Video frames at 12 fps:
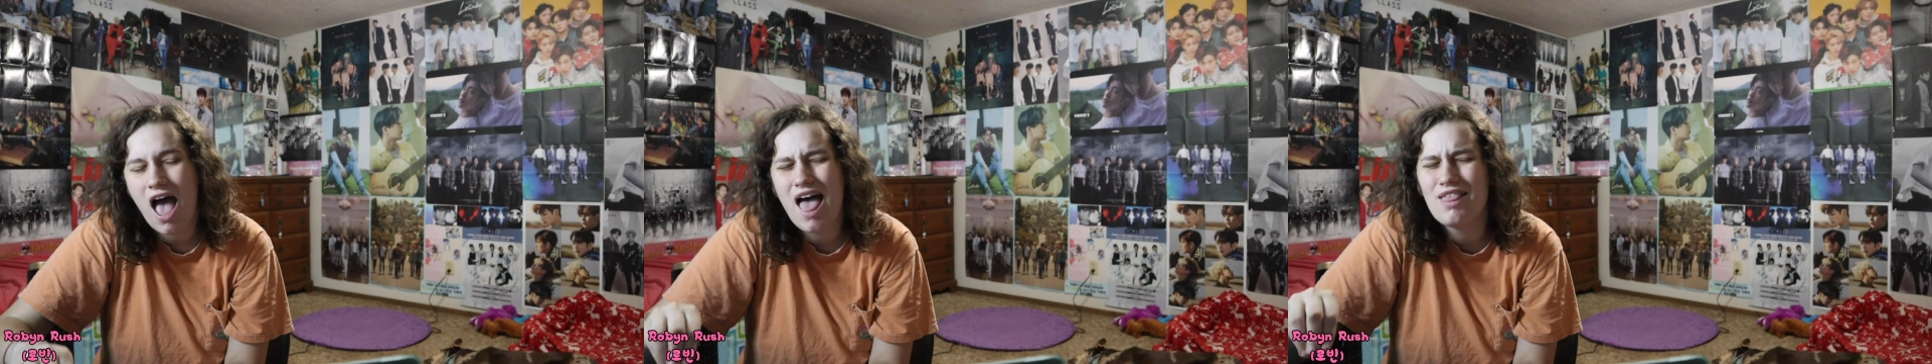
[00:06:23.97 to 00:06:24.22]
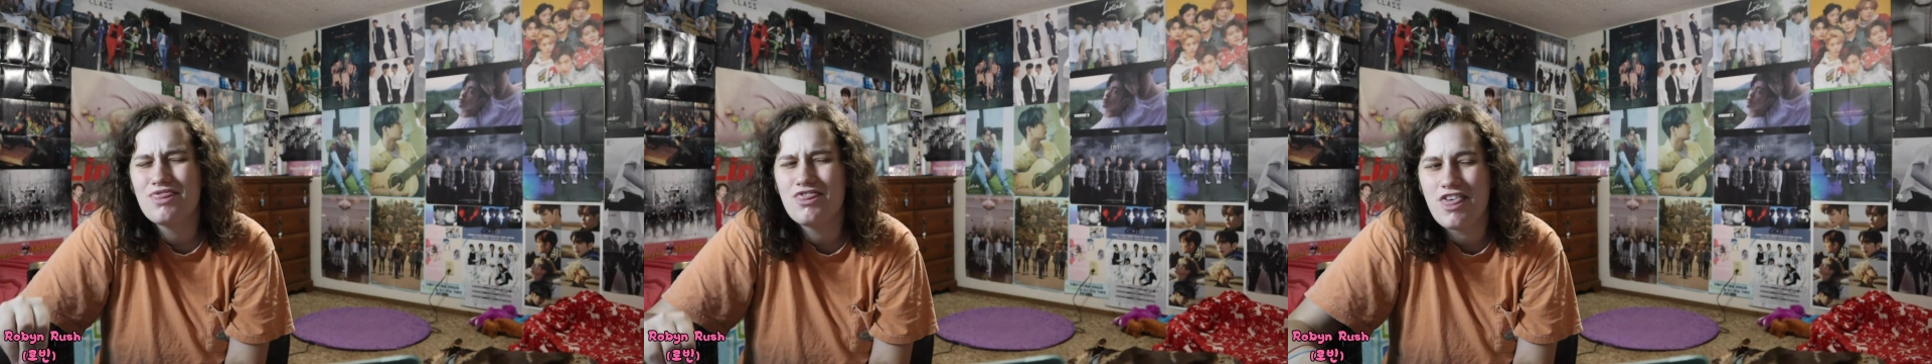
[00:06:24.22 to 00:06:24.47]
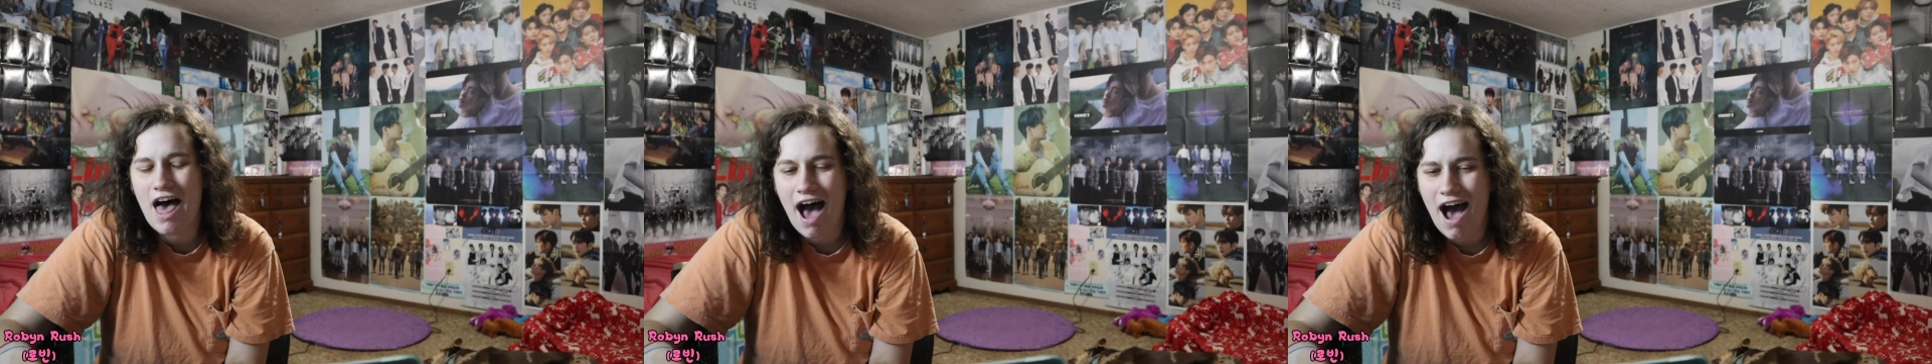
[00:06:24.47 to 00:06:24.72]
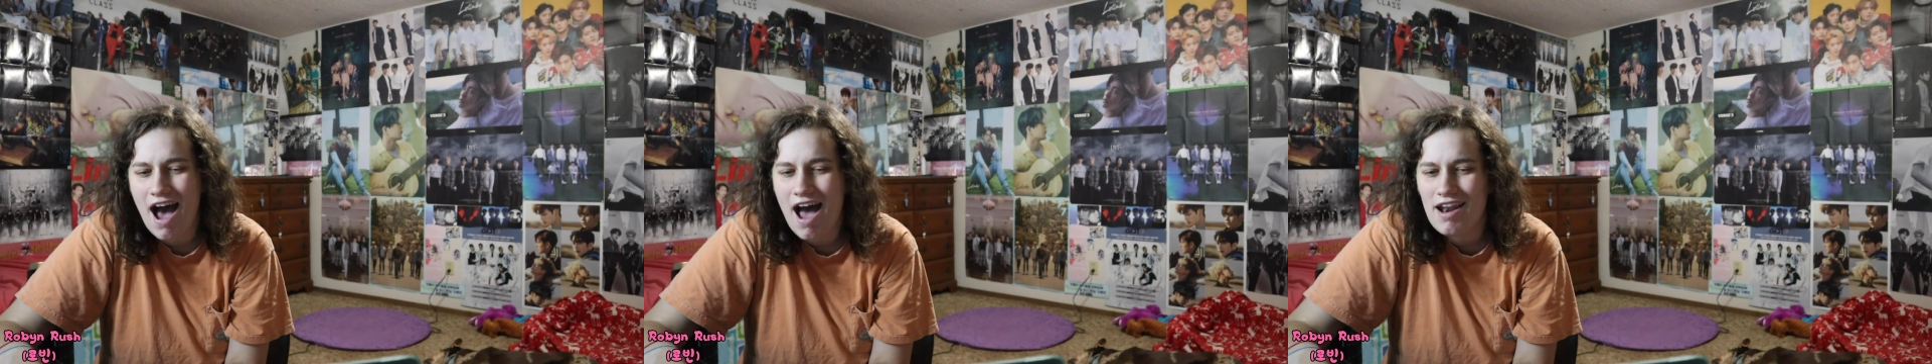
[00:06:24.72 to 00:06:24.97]
And
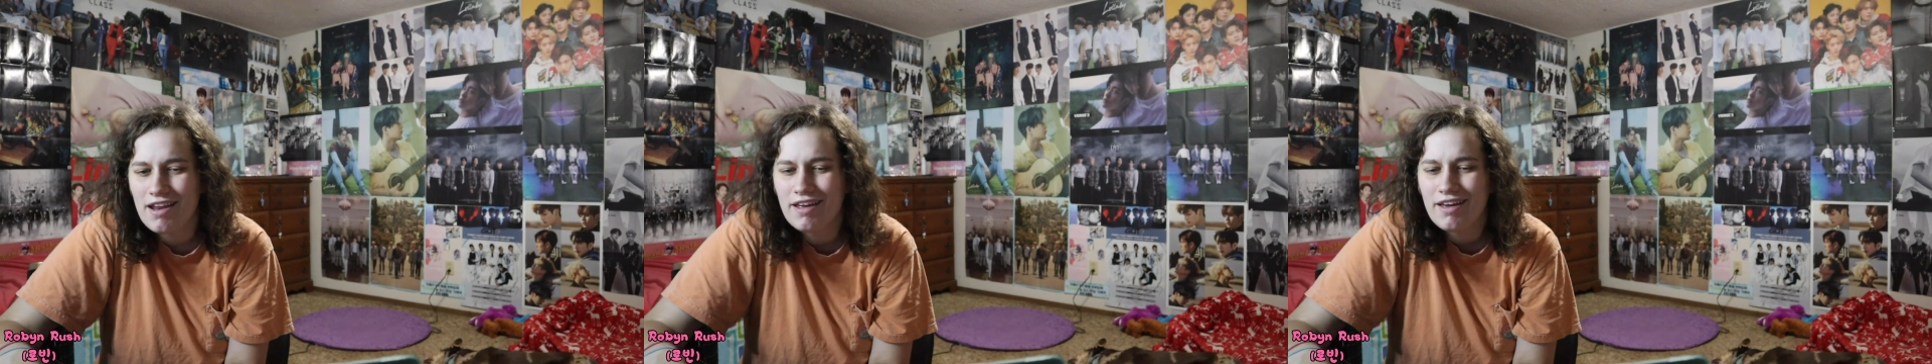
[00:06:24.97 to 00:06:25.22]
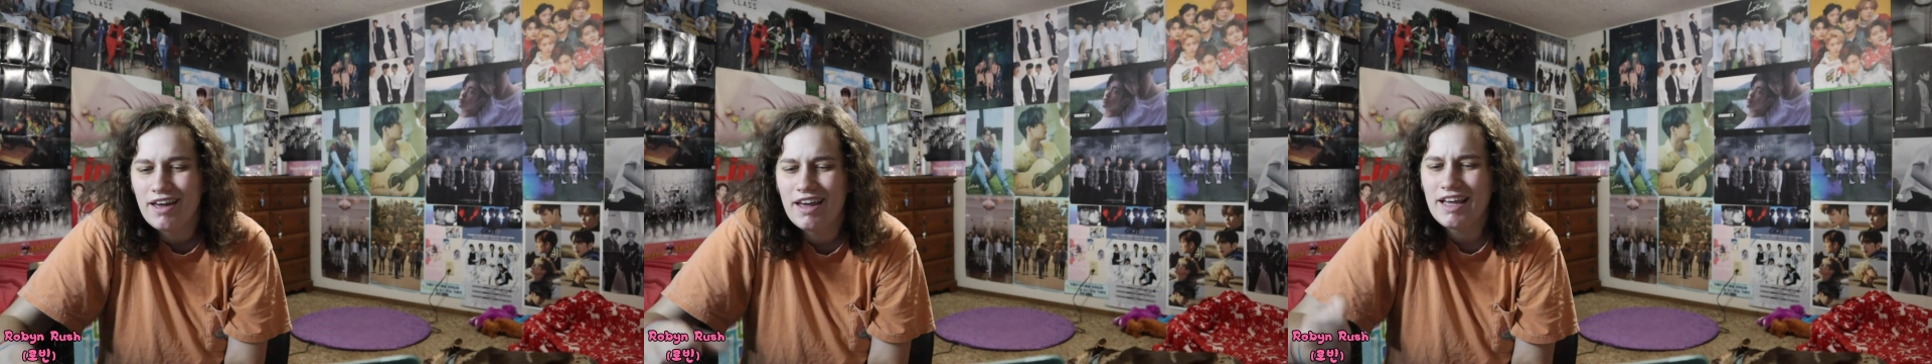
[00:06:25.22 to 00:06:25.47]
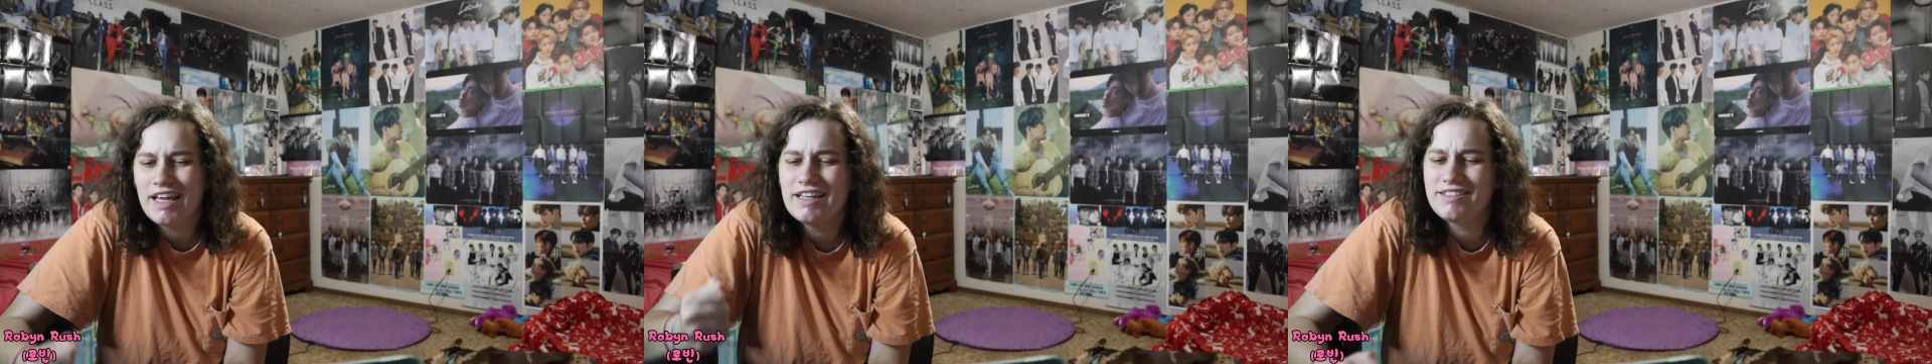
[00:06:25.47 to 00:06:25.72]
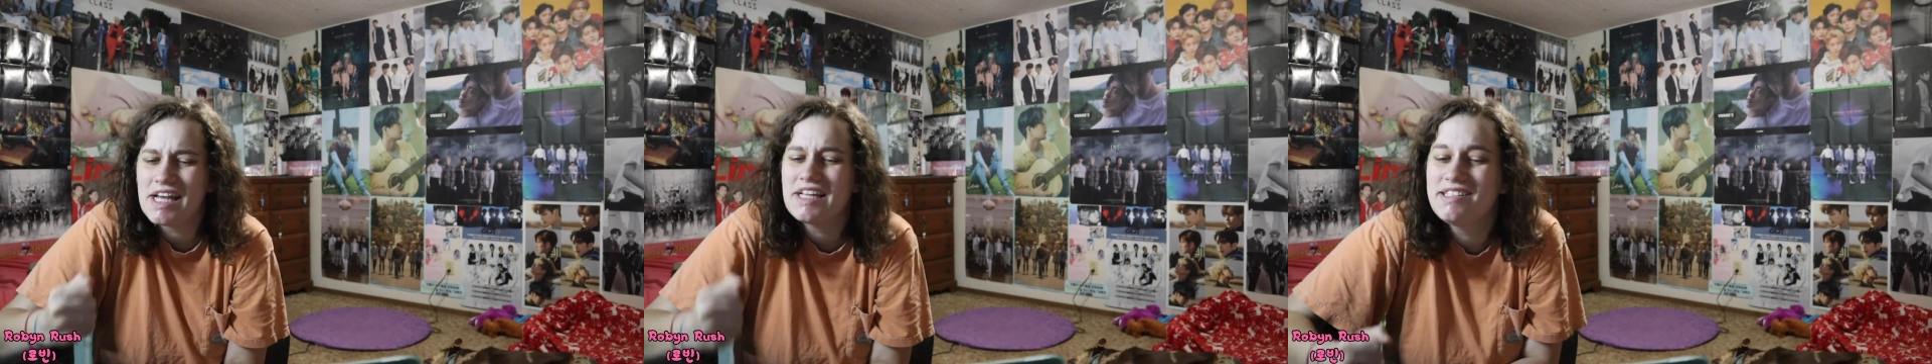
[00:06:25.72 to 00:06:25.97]
that
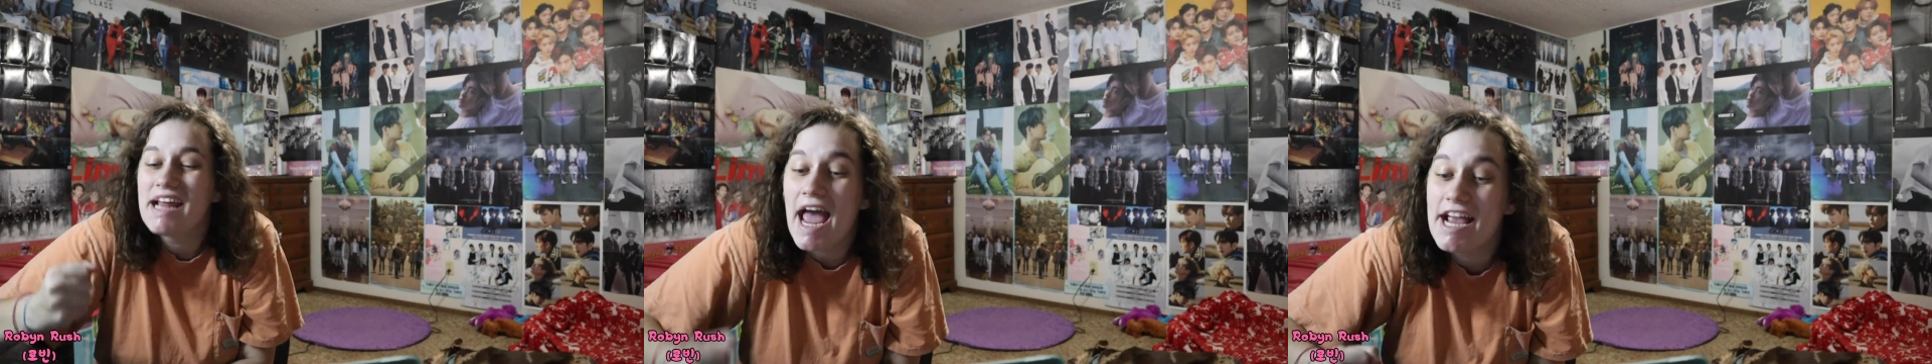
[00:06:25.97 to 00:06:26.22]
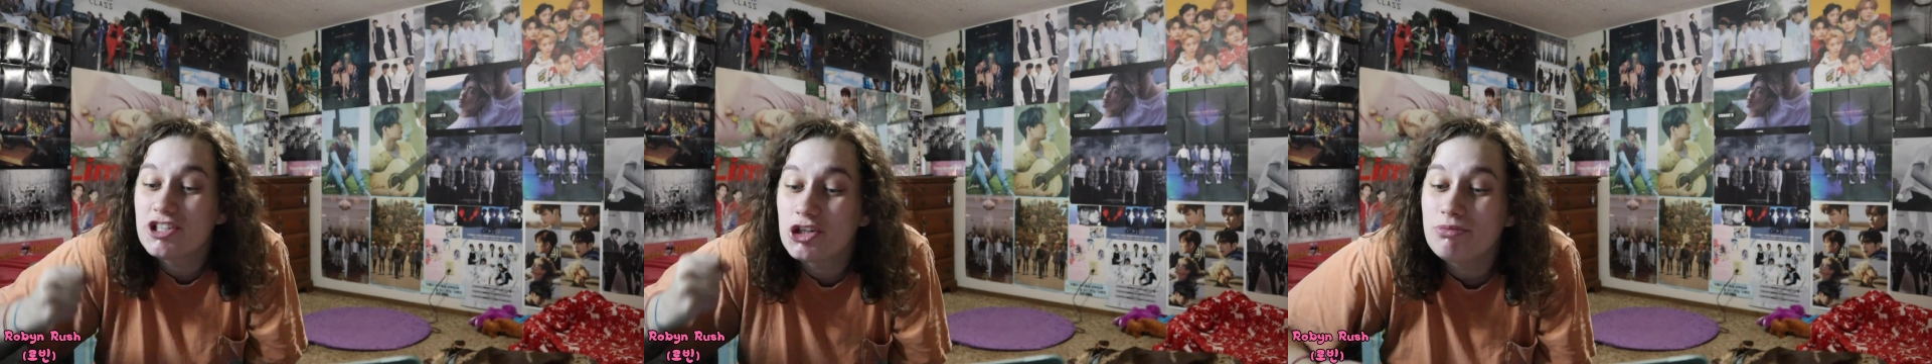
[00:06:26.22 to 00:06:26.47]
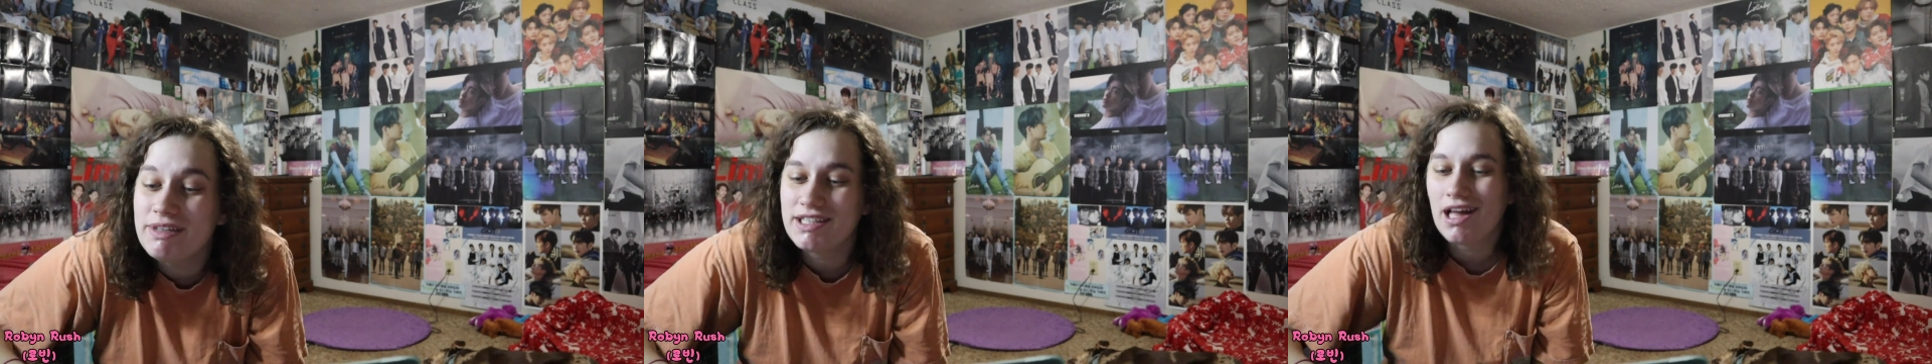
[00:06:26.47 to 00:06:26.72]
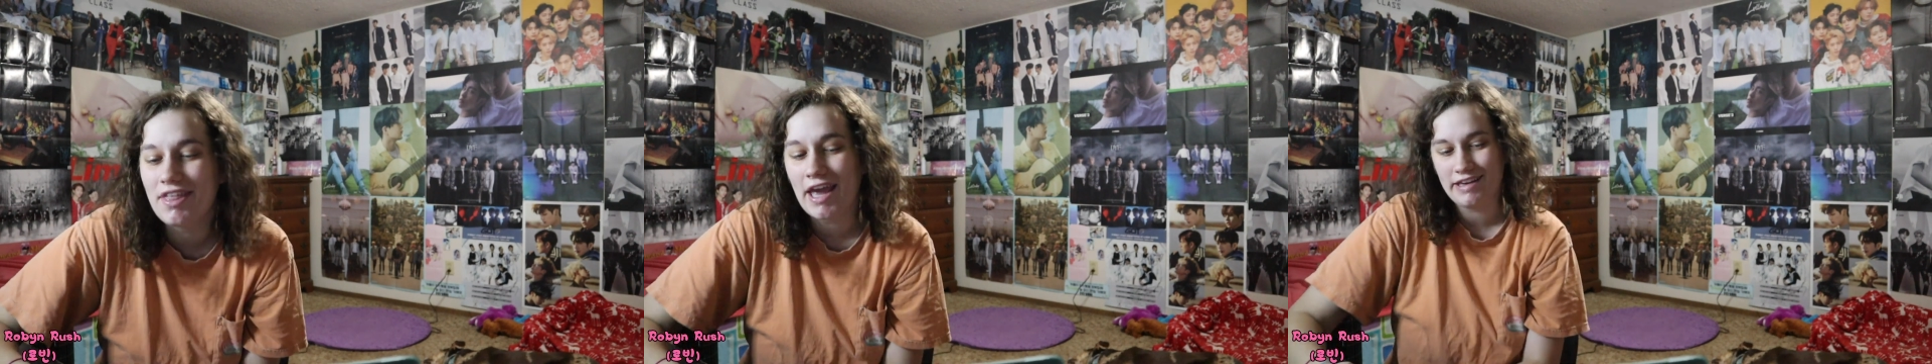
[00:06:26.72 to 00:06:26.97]
is insane to me
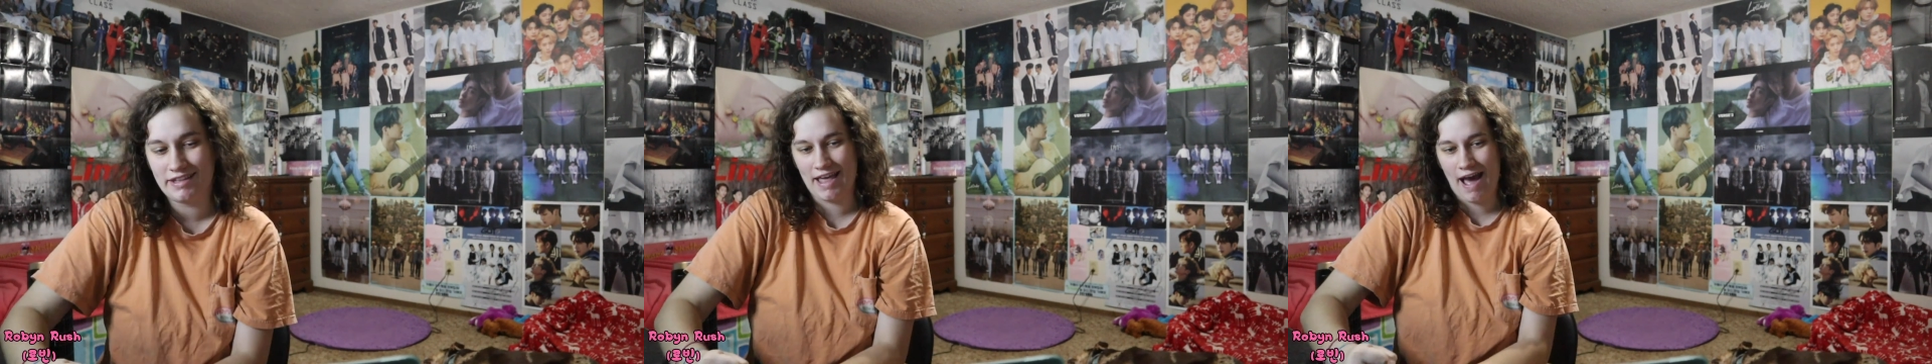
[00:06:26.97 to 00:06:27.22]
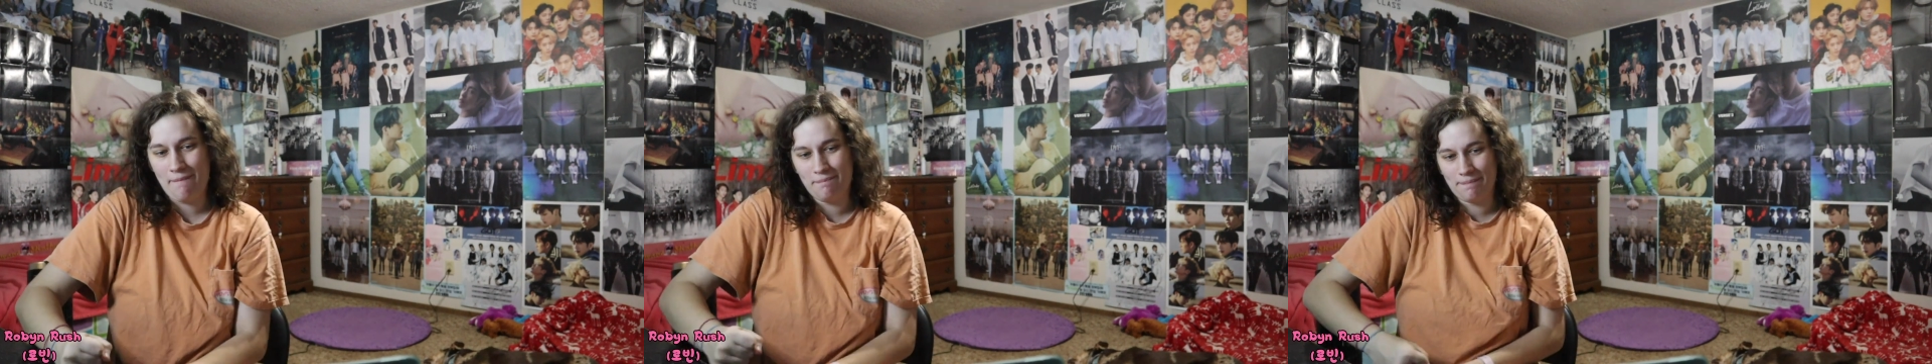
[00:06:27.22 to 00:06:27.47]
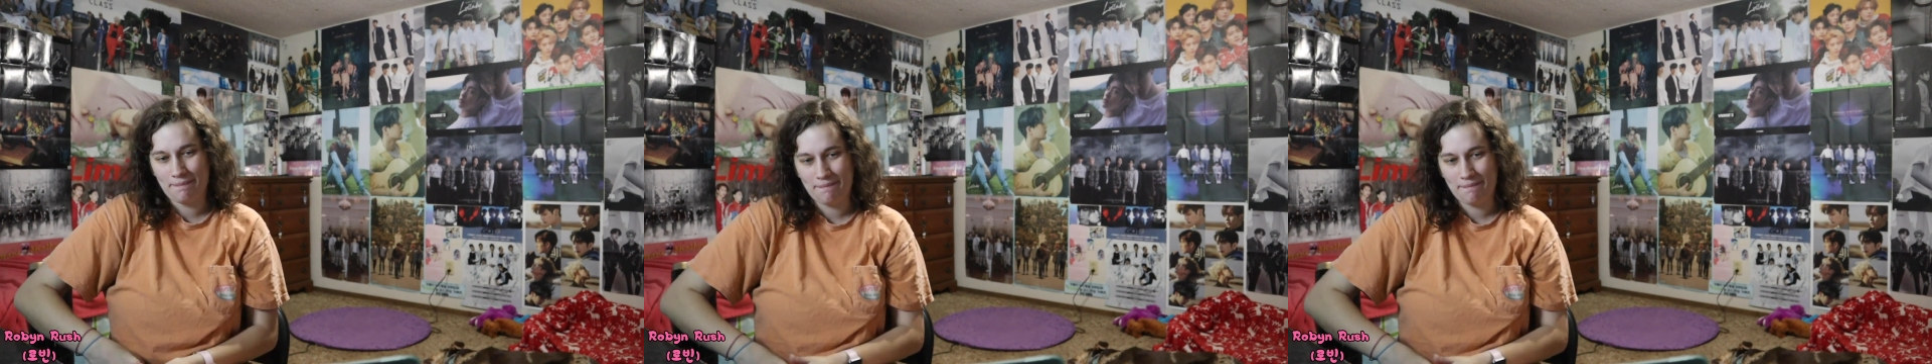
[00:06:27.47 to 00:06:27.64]
that they did that.